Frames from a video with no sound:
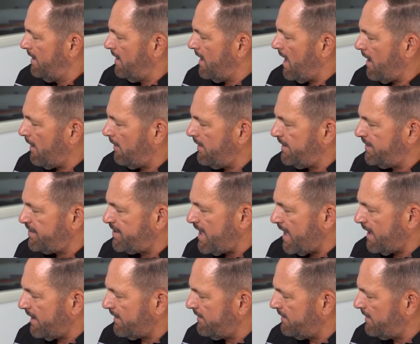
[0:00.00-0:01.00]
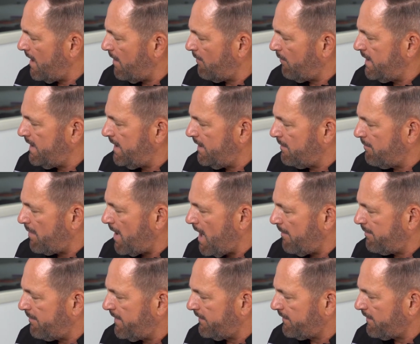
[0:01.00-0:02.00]
I already checked, and we need to
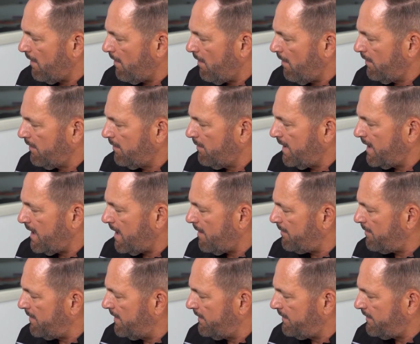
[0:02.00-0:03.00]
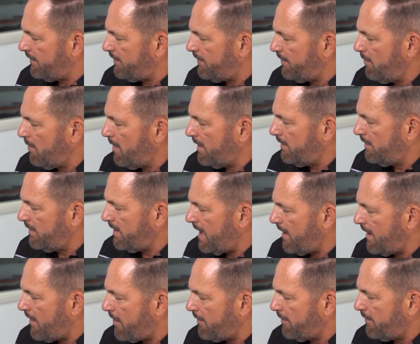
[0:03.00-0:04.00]
pop this all the way up to
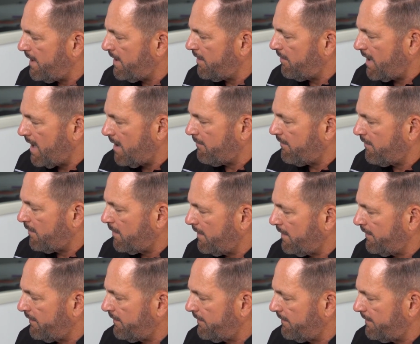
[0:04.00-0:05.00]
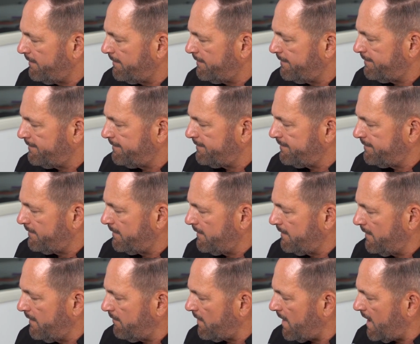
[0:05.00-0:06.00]
230 gram force.
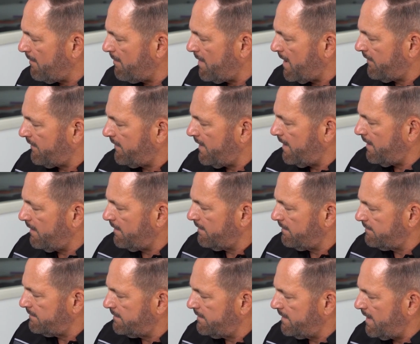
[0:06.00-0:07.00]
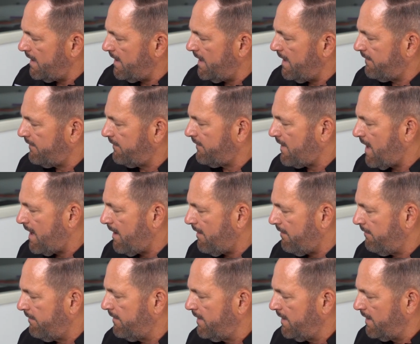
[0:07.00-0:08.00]
Right about there, and hit save.